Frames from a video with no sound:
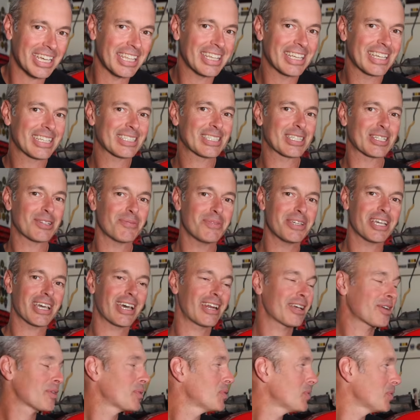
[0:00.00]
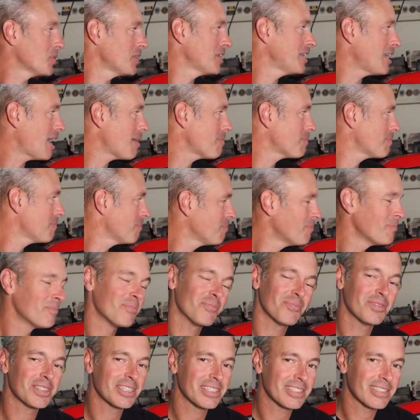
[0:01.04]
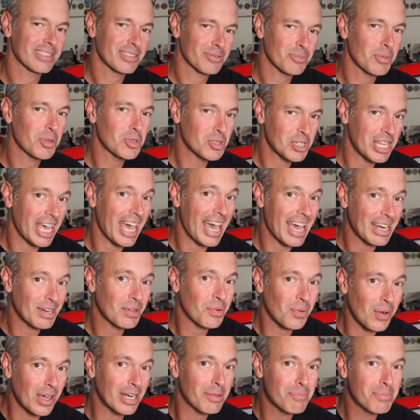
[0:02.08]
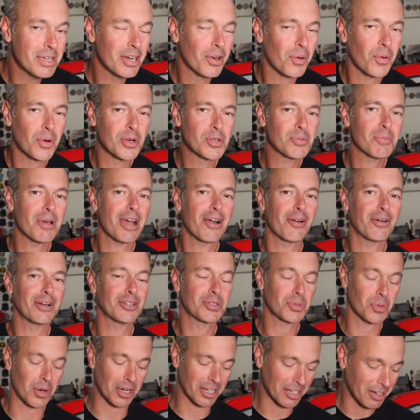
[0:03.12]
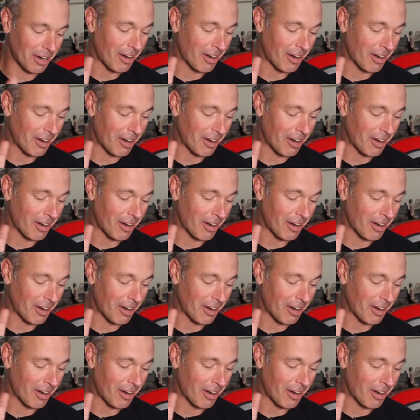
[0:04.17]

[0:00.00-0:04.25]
I think it's going to be kind of cool. It's supposed to add quite a bit of horsepower and torque.